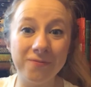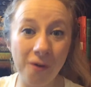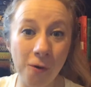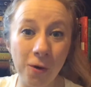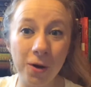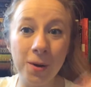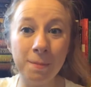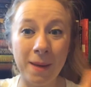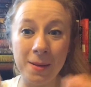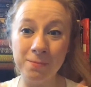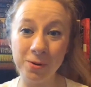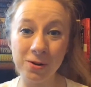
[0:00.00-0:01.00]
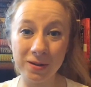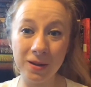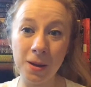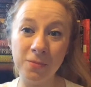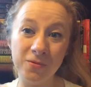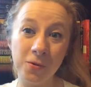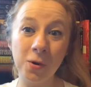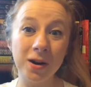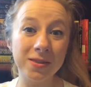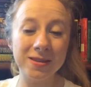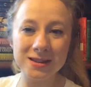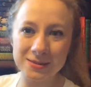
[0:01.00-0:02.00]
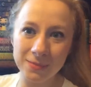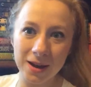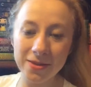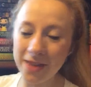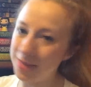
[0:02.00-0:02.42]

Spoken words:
for my book club for this month,